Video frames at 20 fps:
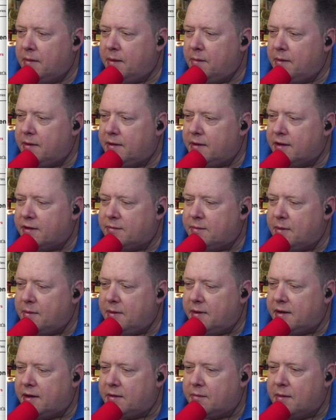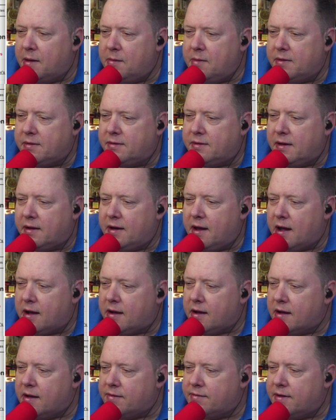Maybe it does, maybe it doesn't. Maybe this is a
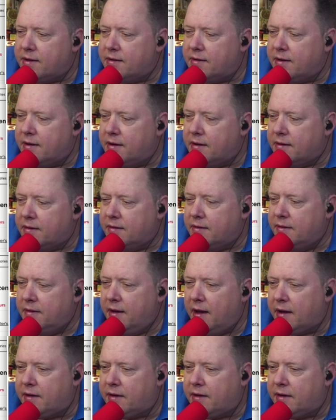knockoff. I don't know.